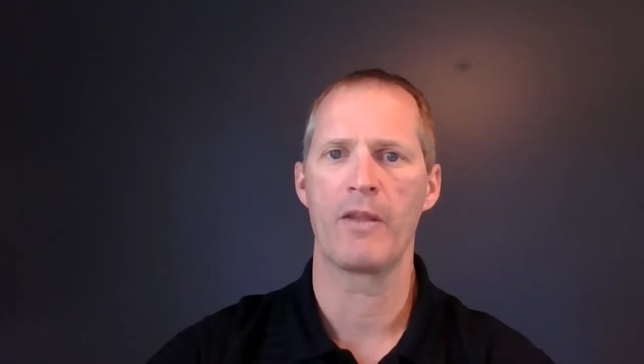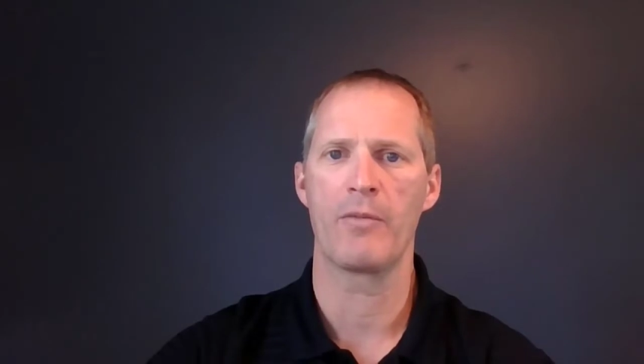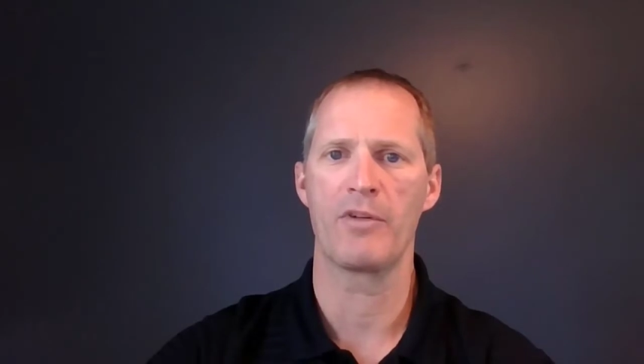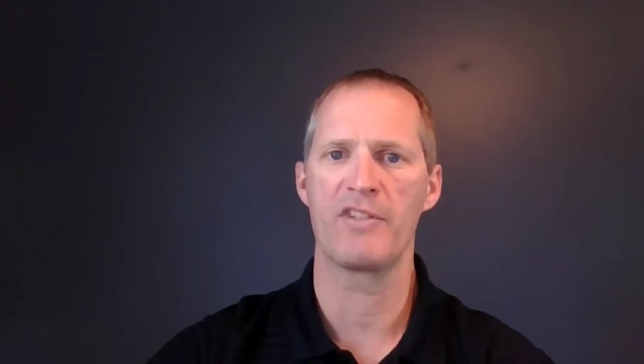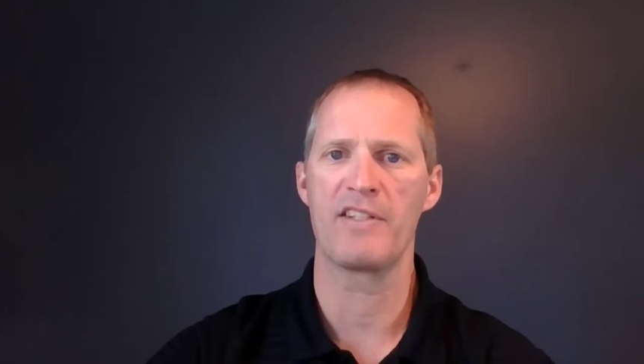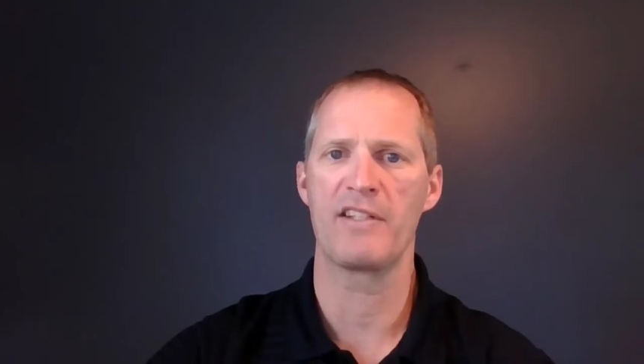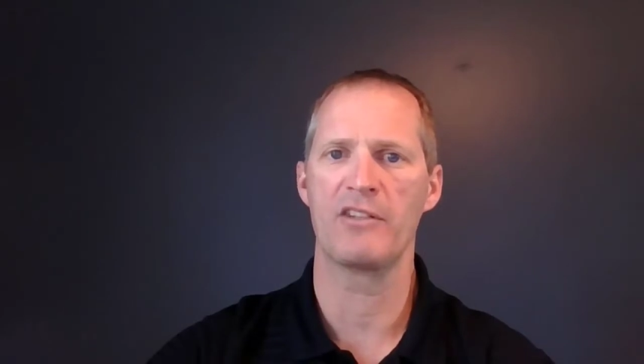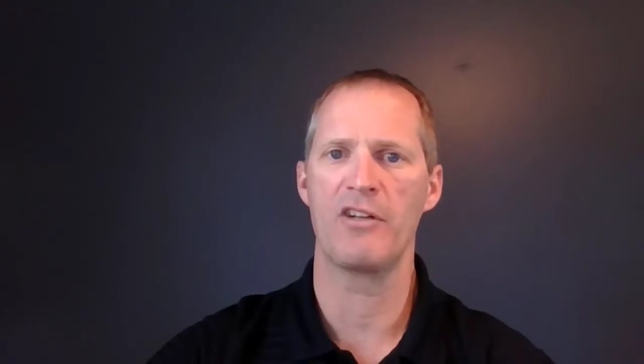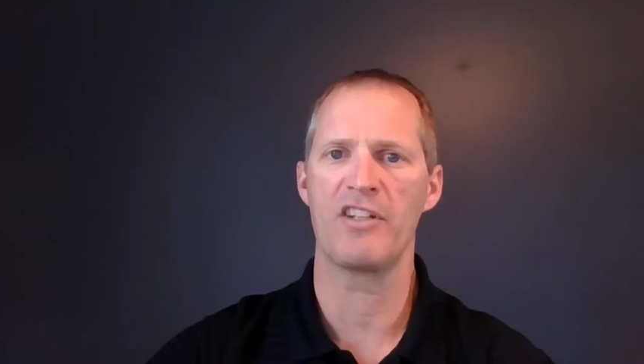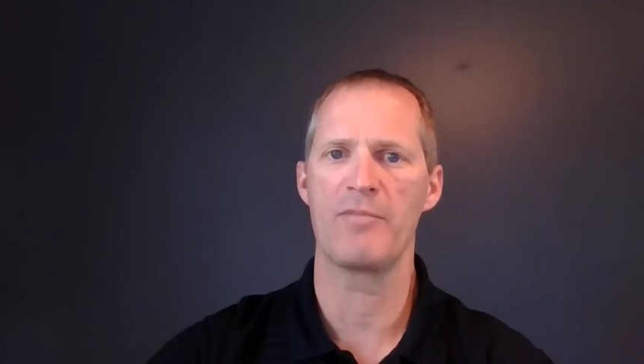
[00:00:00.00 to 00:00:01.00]
persistent
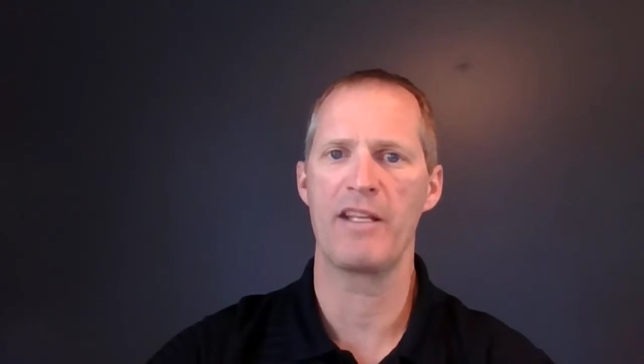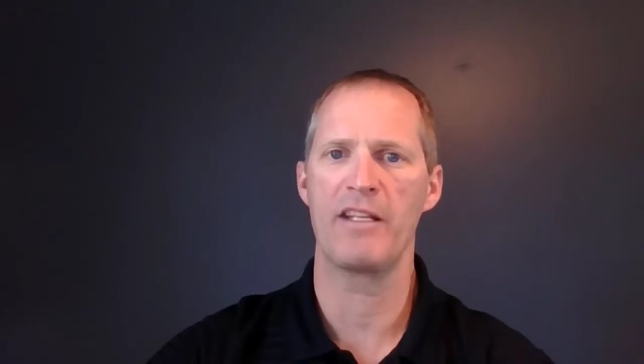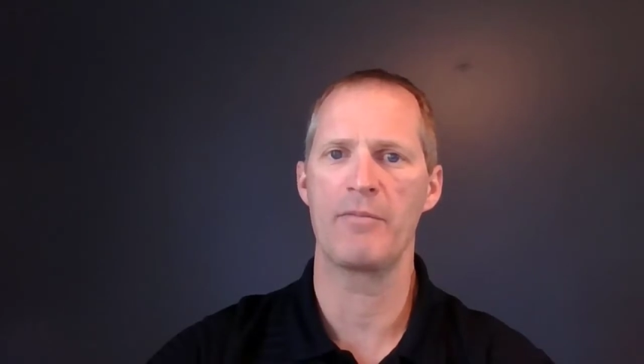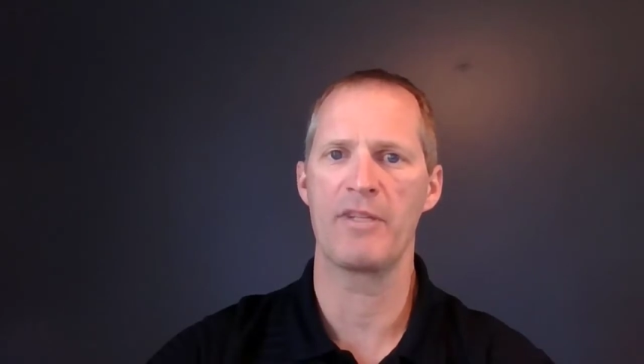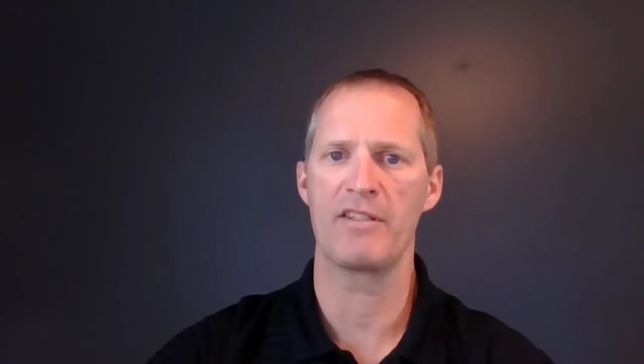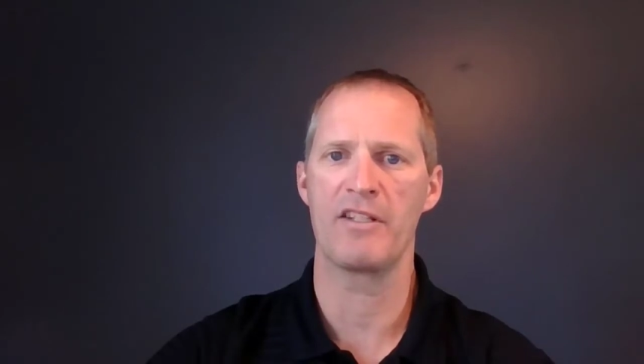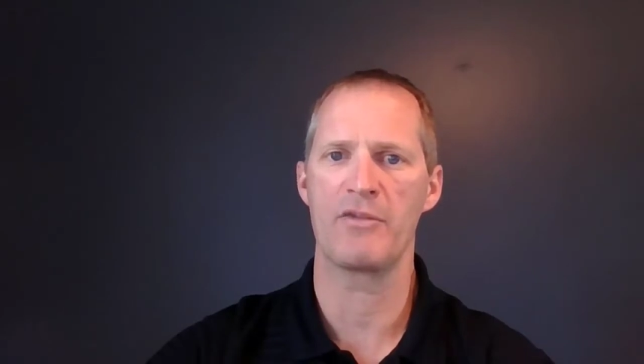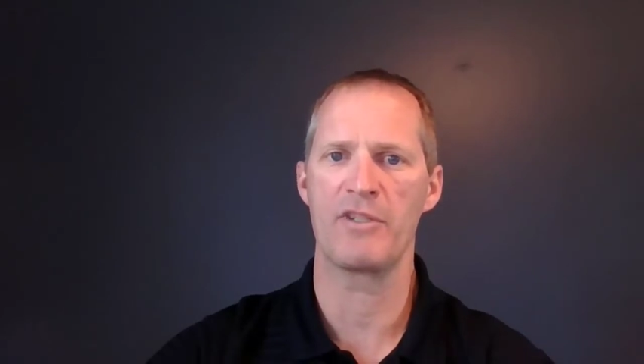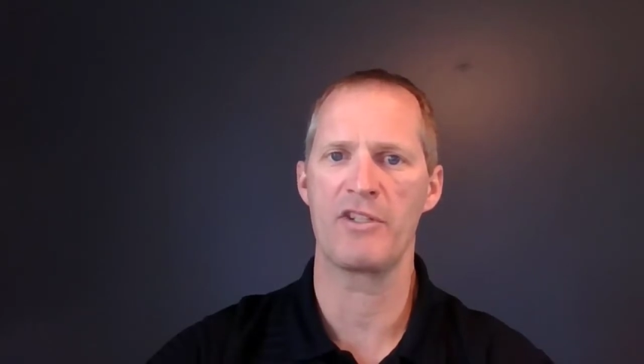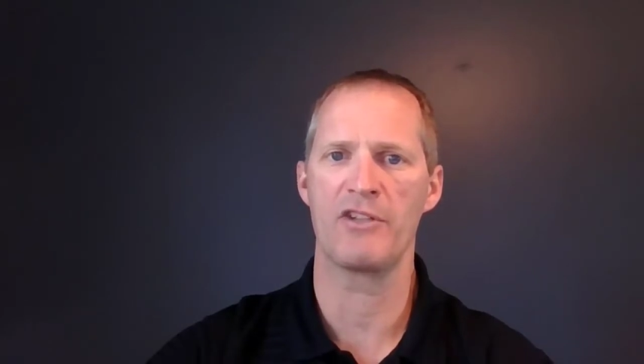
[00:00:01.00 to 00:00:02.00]
loss-making business
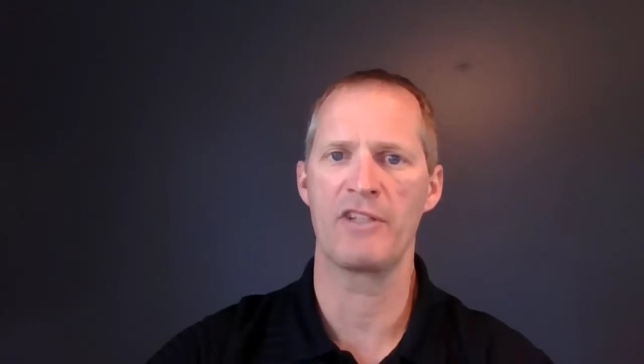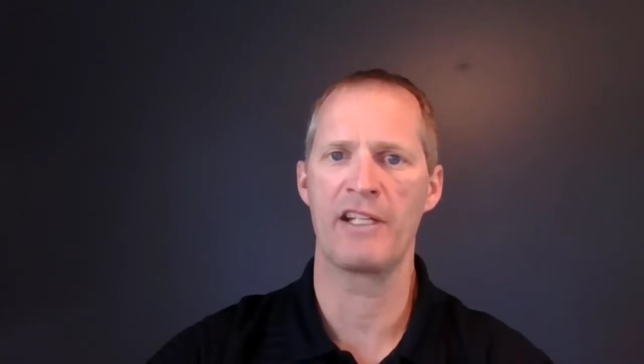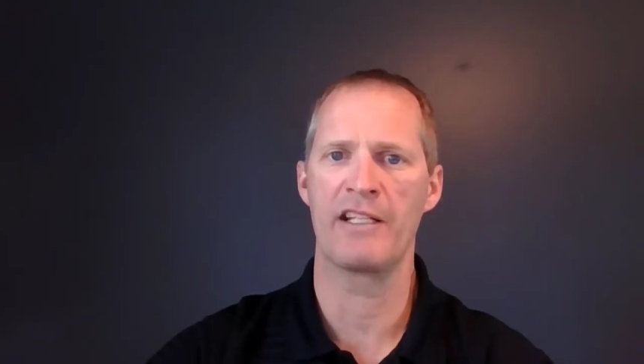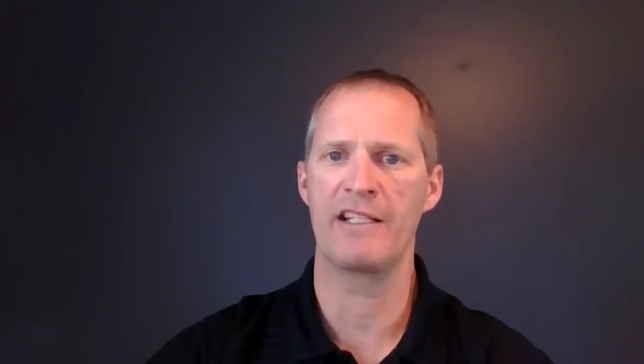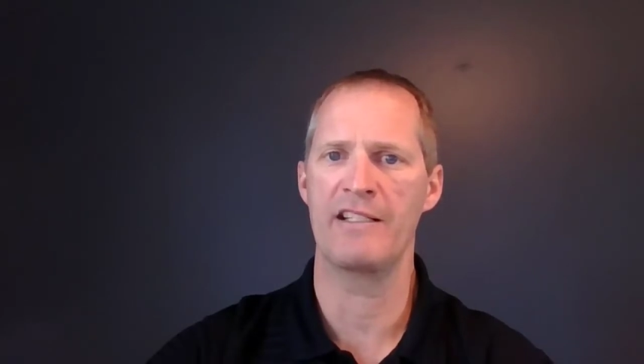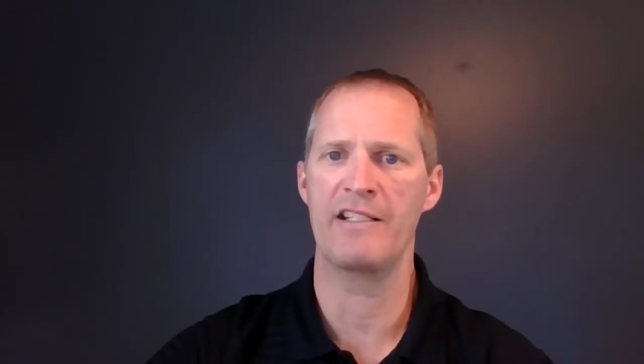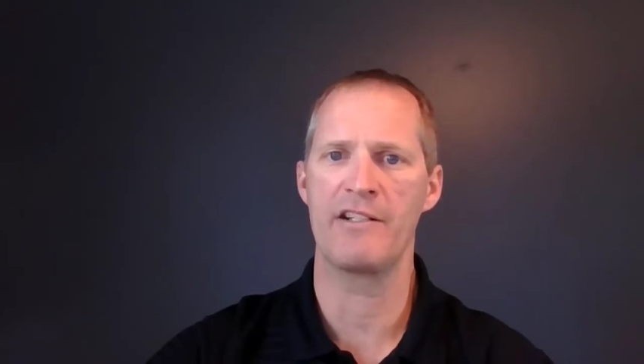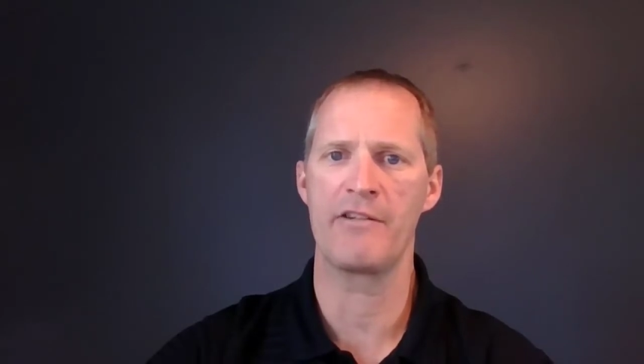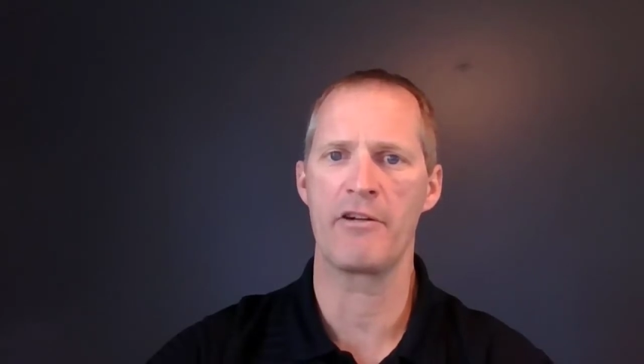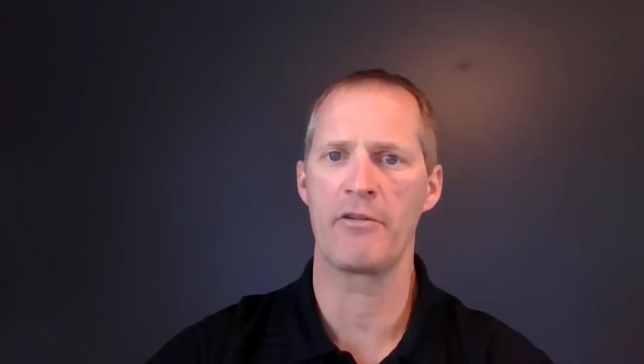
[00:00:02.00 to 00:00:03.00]
resulting in a
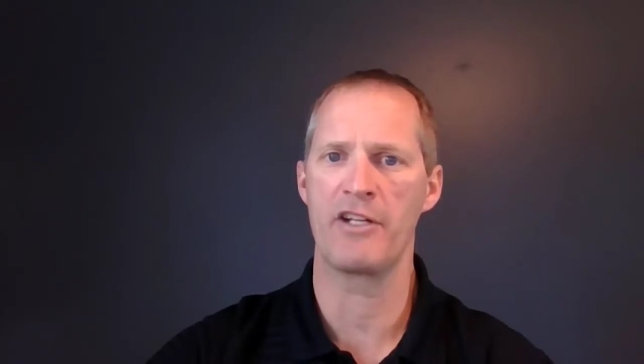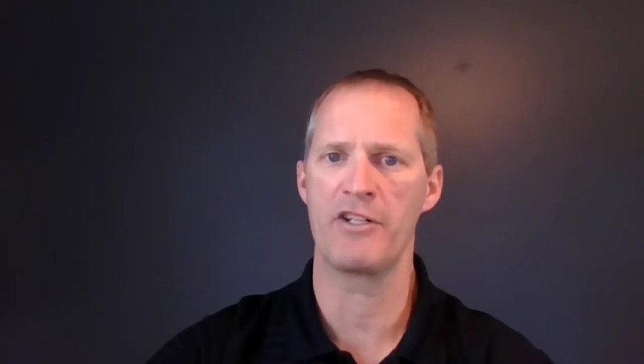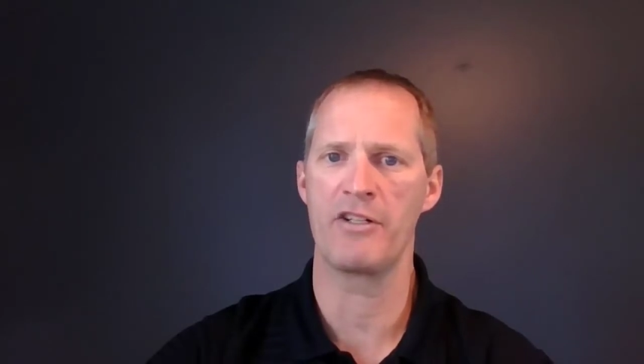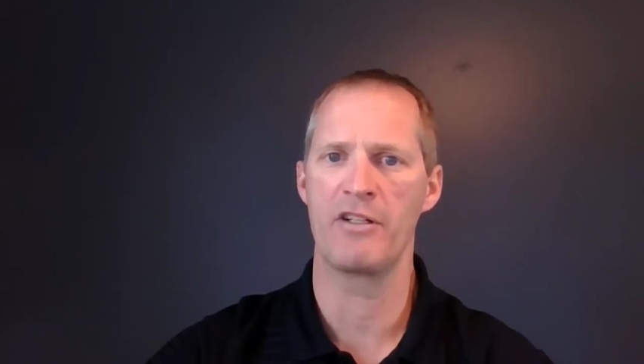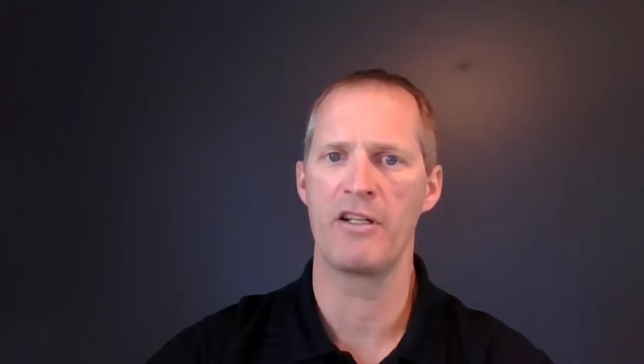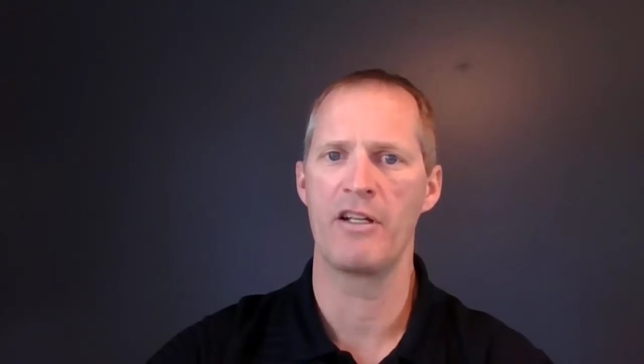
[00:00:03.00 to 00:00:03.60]
deterioration